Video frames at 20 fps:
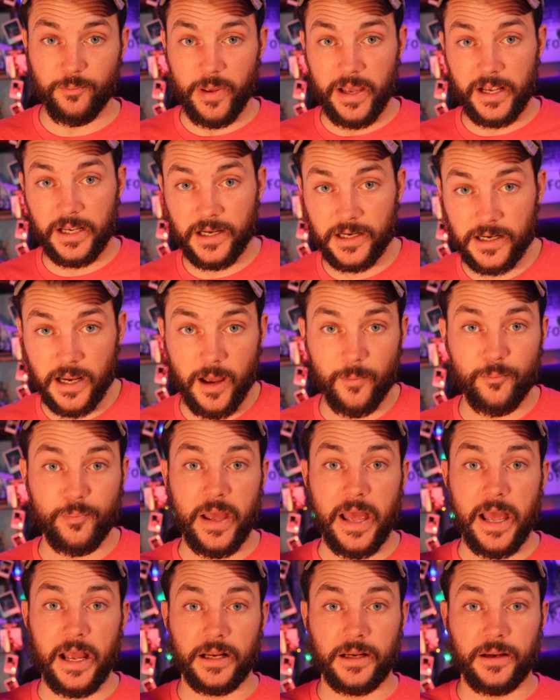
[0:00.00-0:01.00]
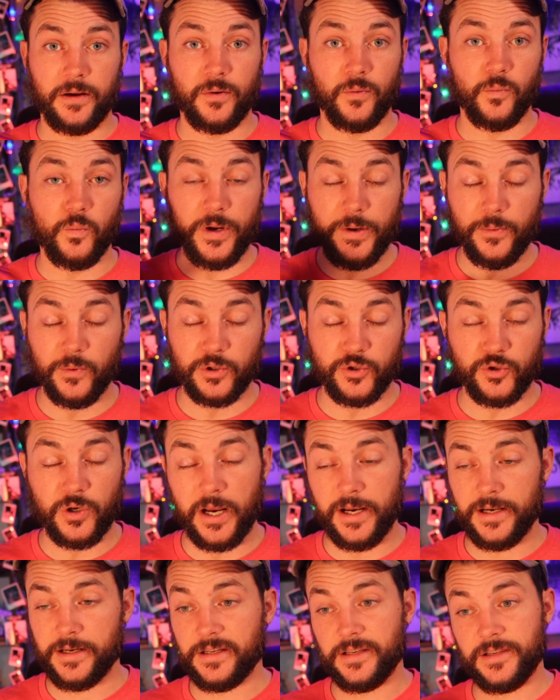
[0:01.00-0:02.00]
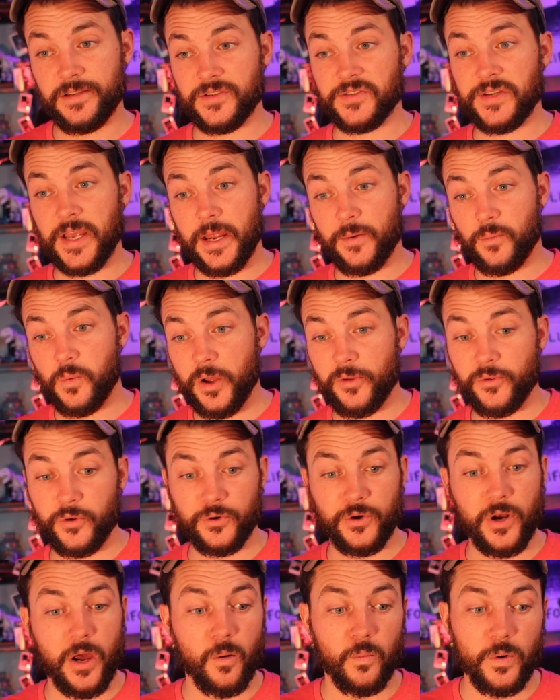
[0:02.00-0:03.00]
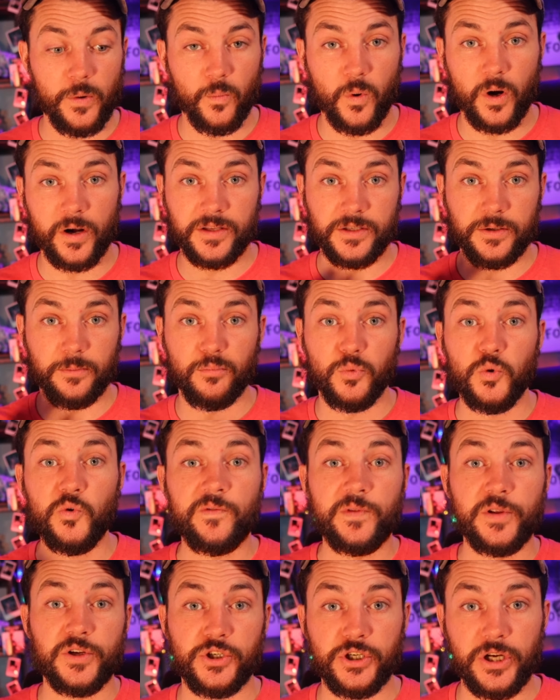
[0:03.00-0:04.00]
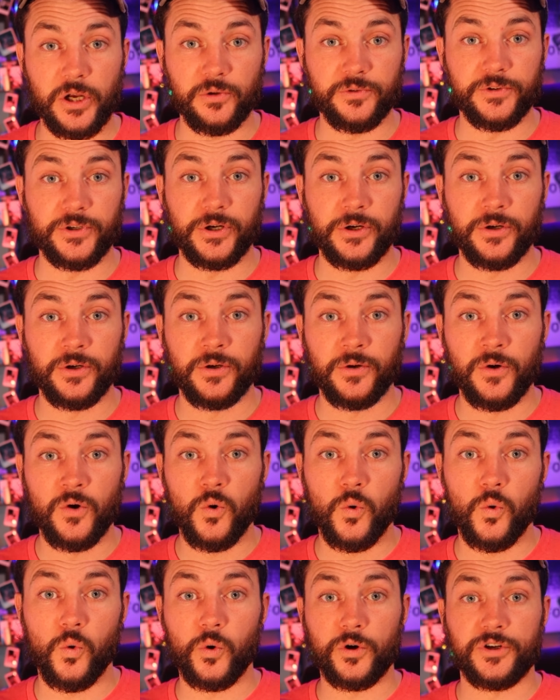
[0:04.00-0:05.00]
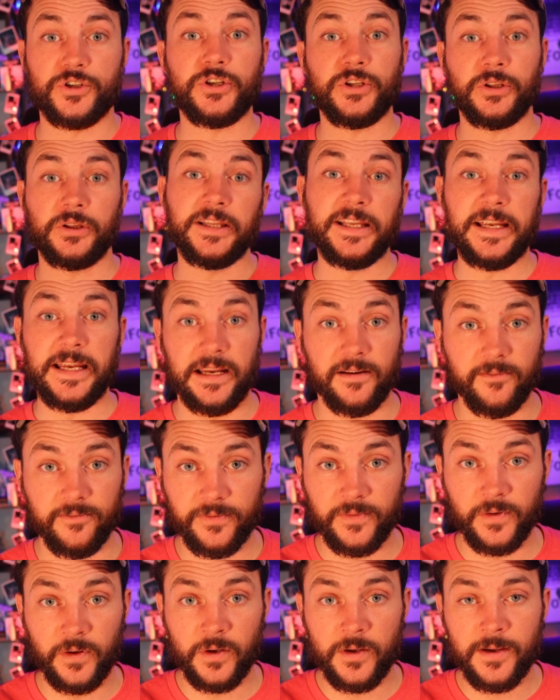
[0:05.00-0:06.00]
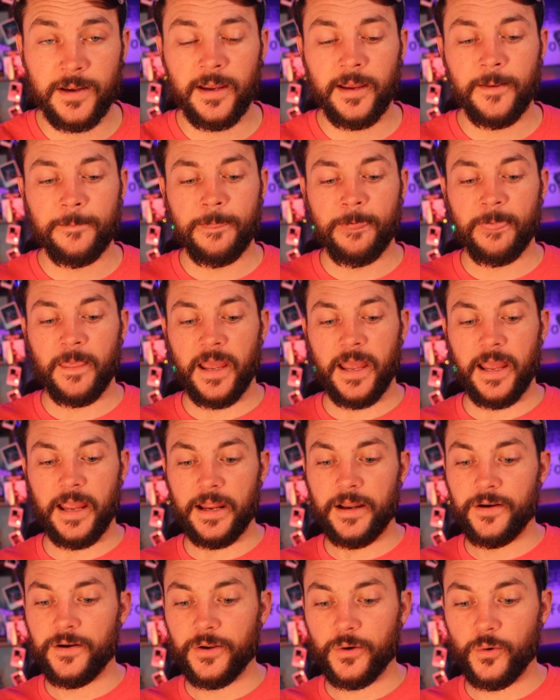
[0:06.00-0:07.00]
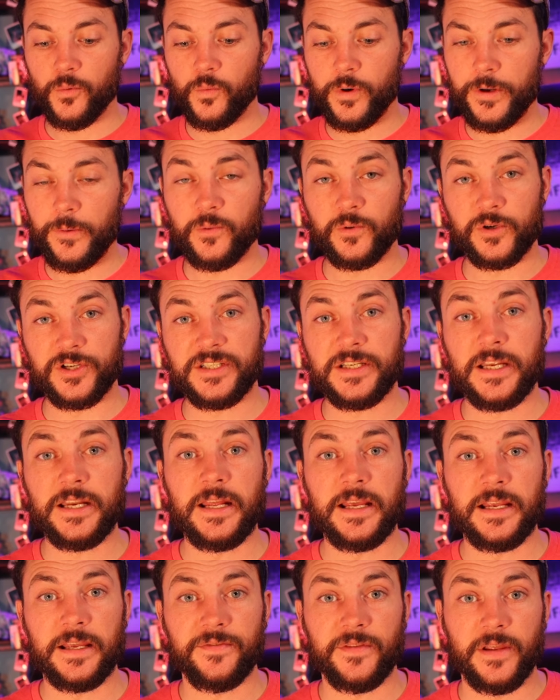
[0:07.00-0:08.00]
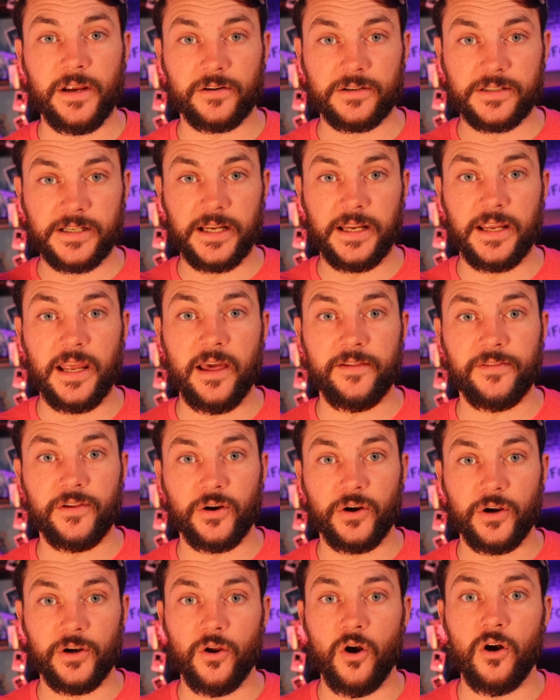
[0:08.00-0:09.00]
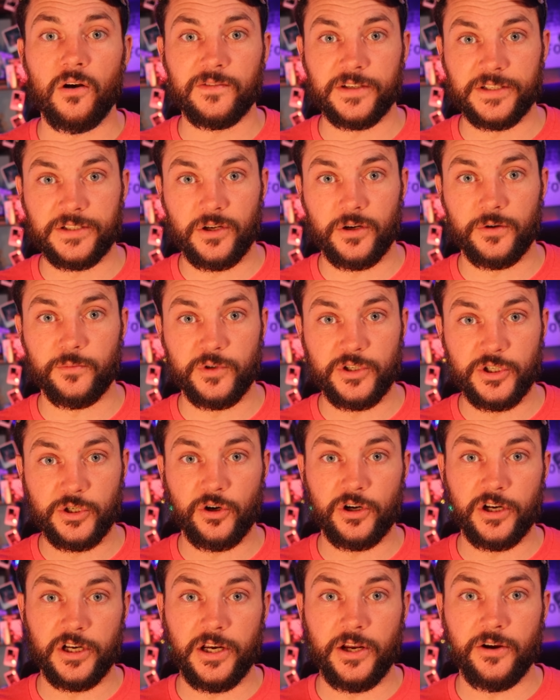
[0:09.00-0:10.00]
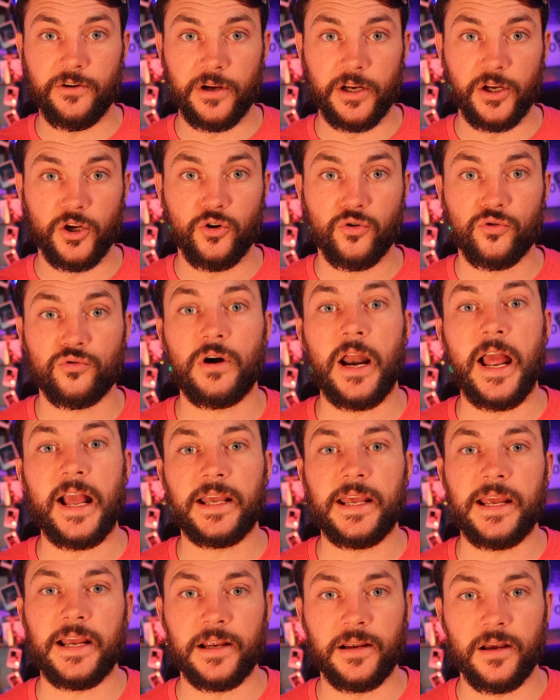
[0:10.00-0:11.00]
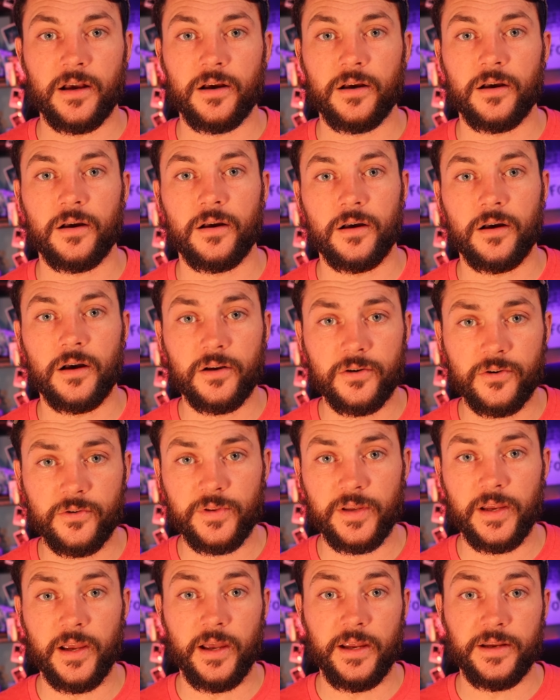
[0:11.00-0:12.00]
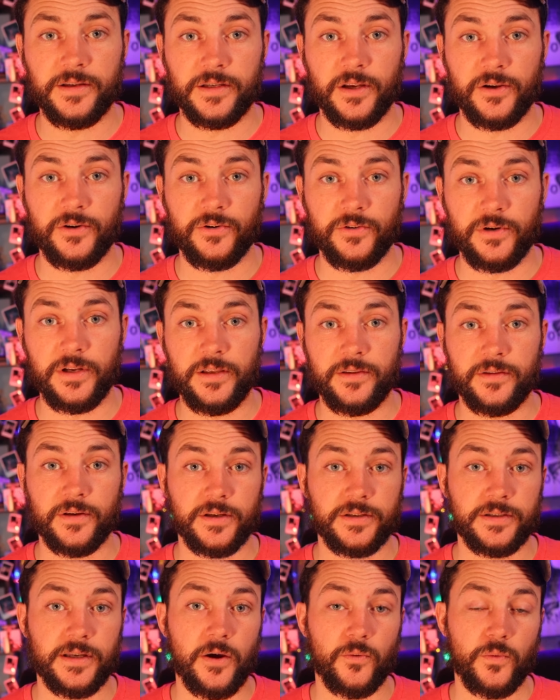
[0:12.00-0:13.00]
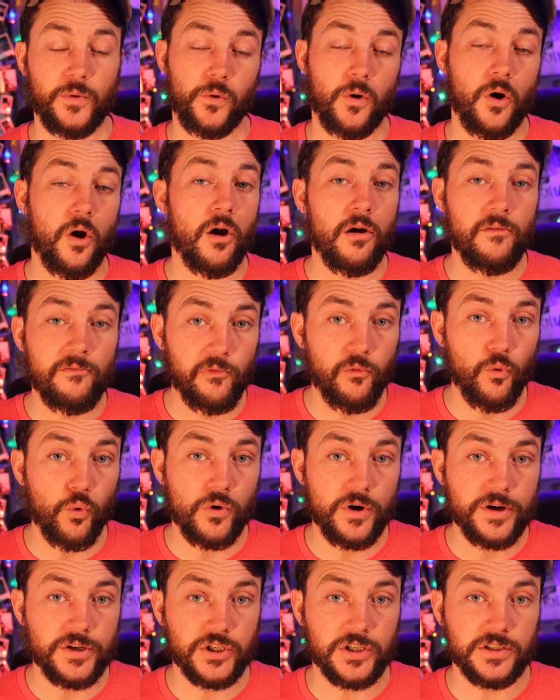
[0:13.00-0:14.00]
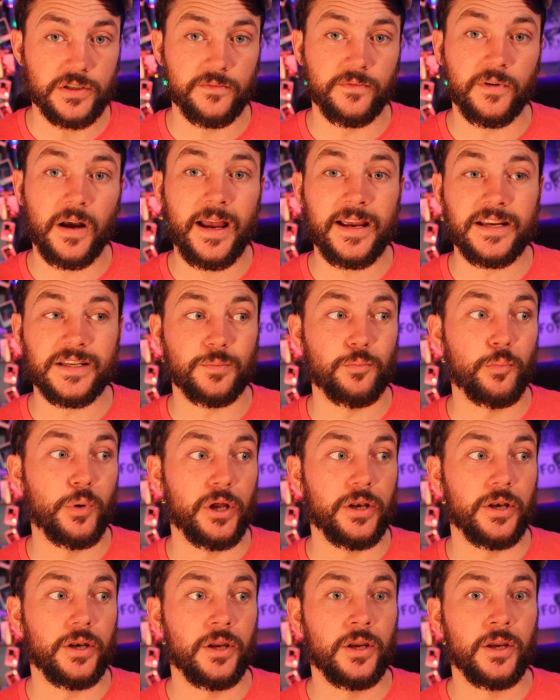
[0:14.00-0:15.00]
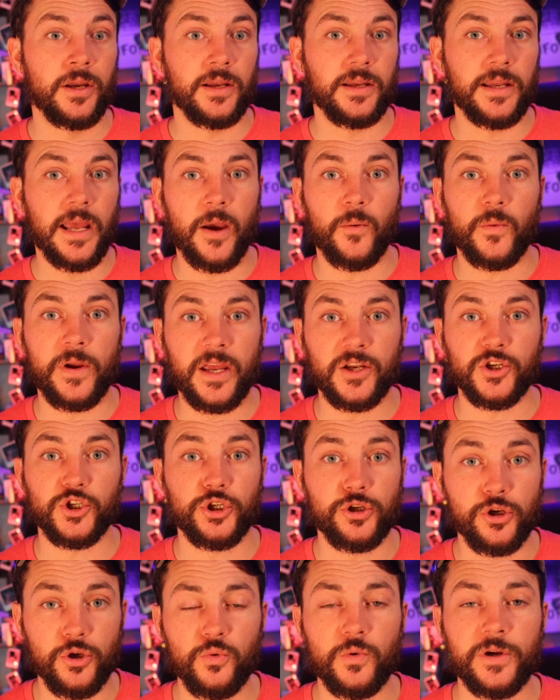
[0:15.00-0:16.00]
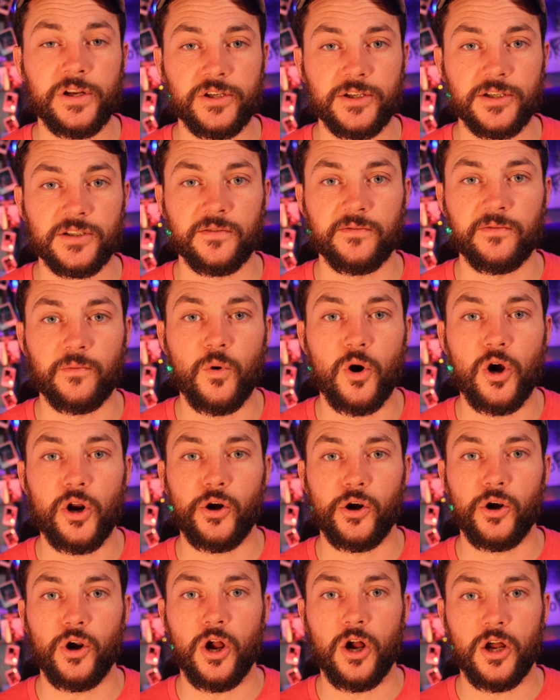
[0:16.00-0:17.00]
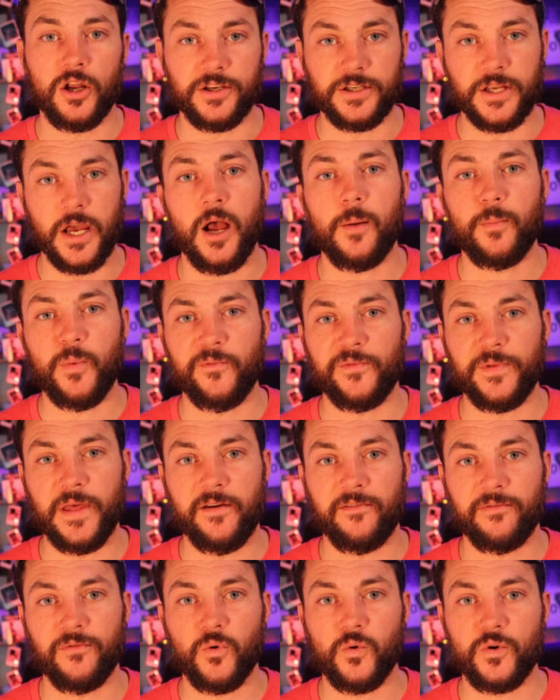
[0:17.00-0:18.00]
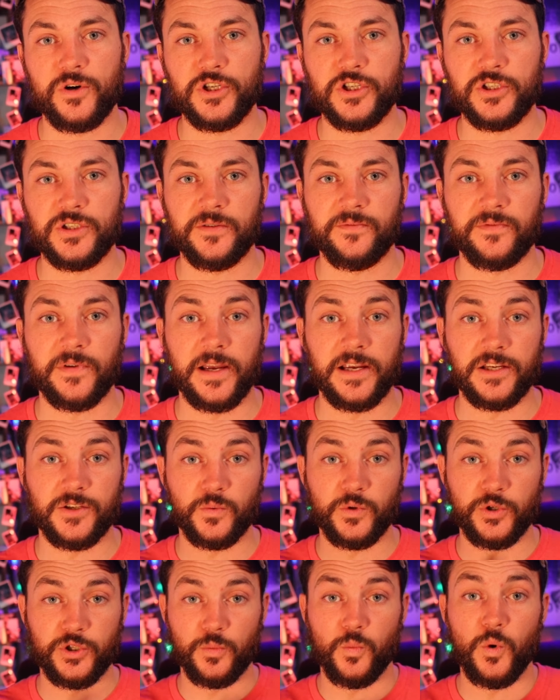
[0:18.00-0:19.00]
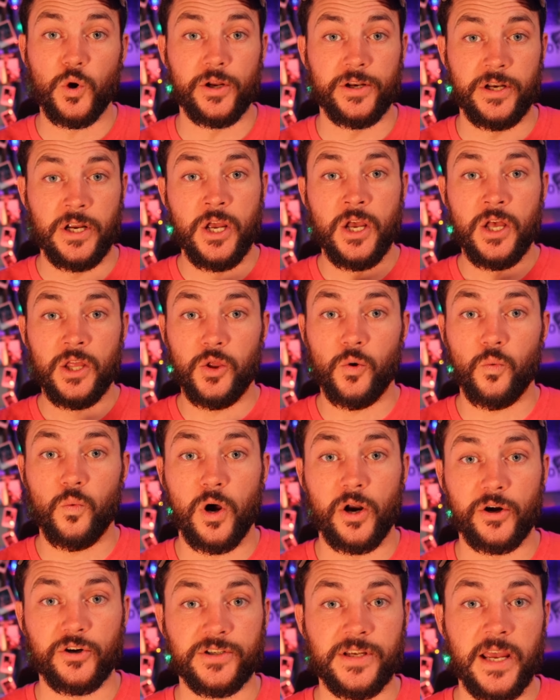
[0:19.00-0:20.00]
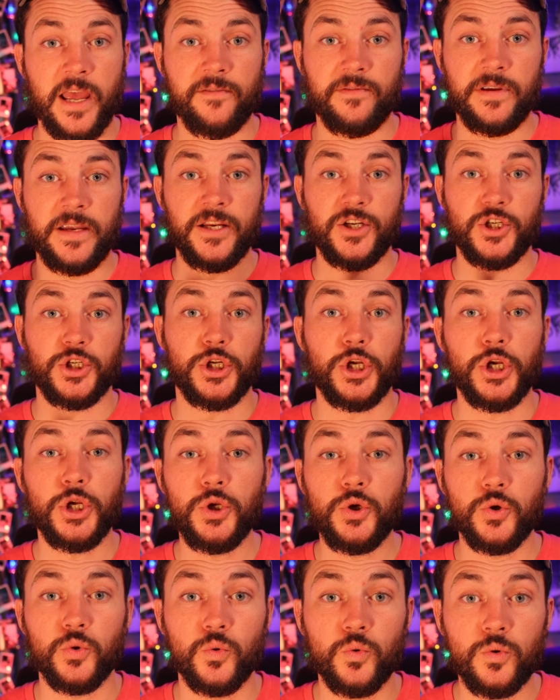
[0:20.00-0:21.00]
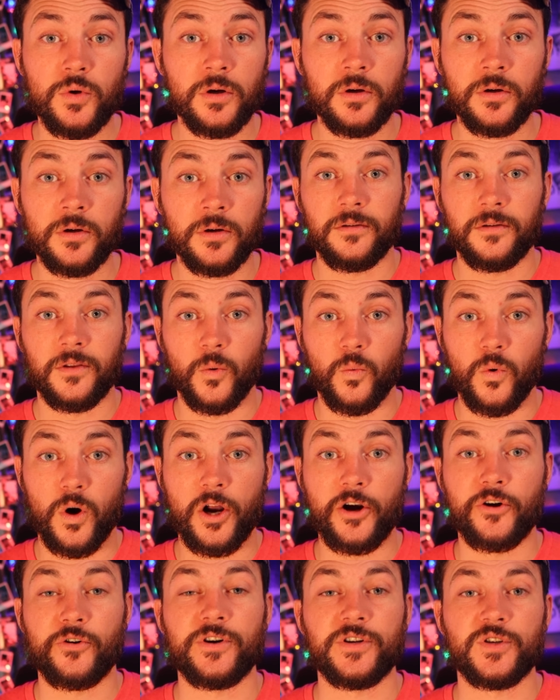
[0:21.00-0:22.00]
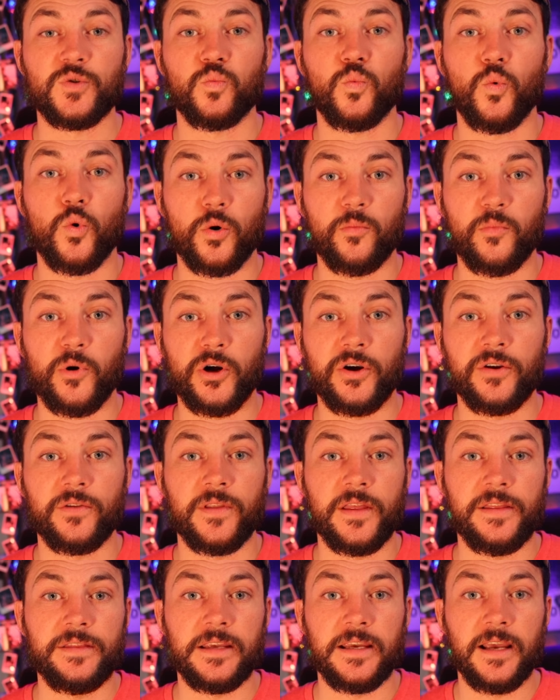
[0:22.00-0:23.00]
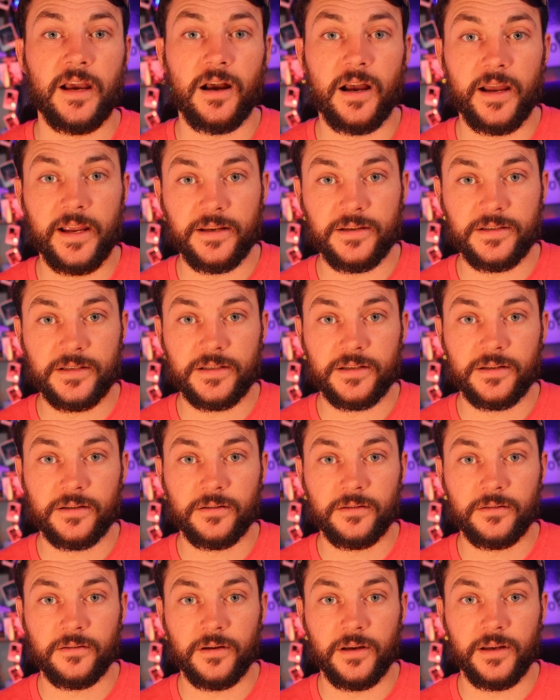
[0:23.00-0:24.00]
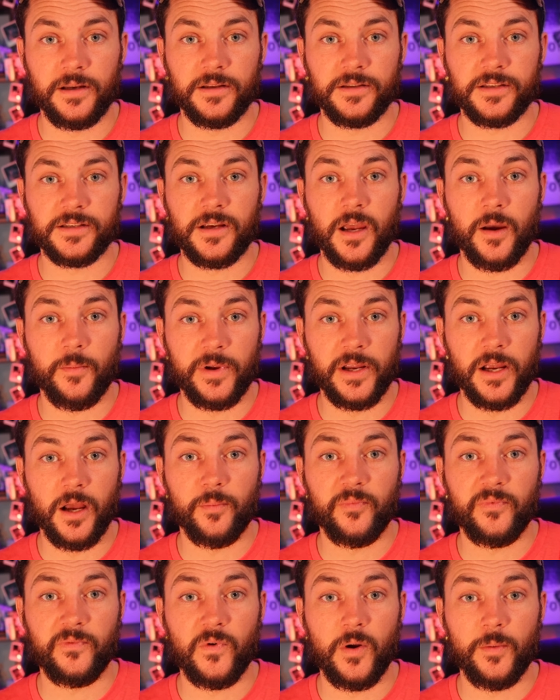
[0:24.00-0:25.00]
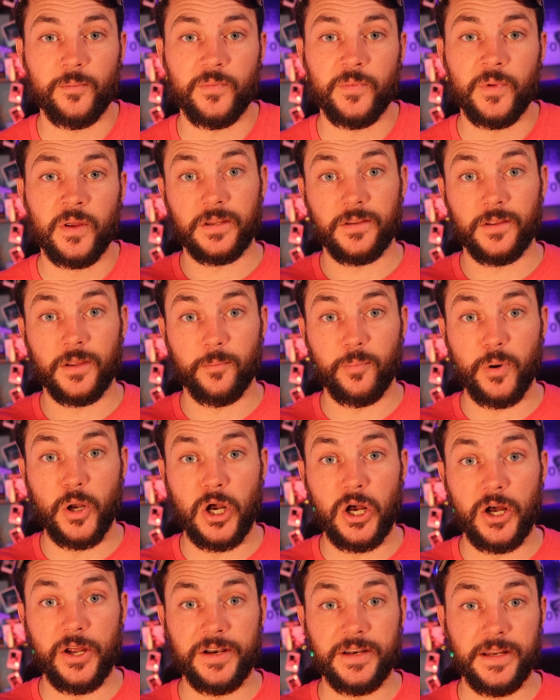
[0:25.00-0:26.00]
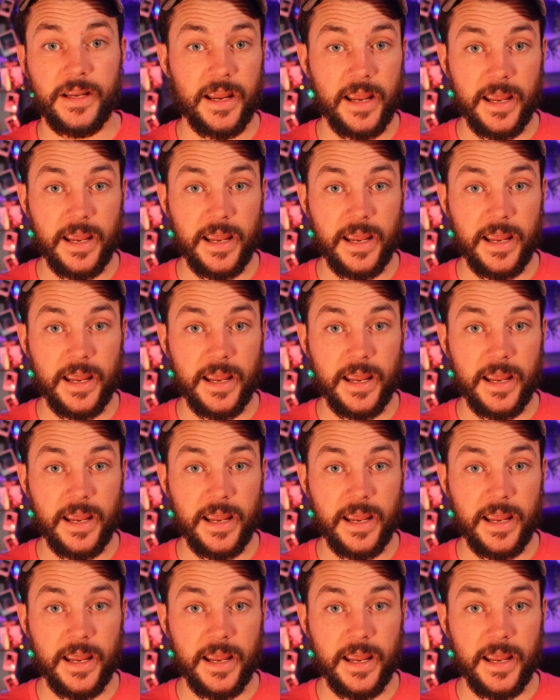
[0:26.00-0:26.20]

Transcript: Becca got back. We were trying to decide whether or not we wanted to move the shelter or to leave. And we were sitting in there together, and all of a sudden we started hearing cracking under the ice underneath us. Now we were on four inches of ice, but yeah, we had two inches of water on top of that four inches of ice, which one, the water's heavy, two, the water is warmer than the ice, and it's coming up from the pond.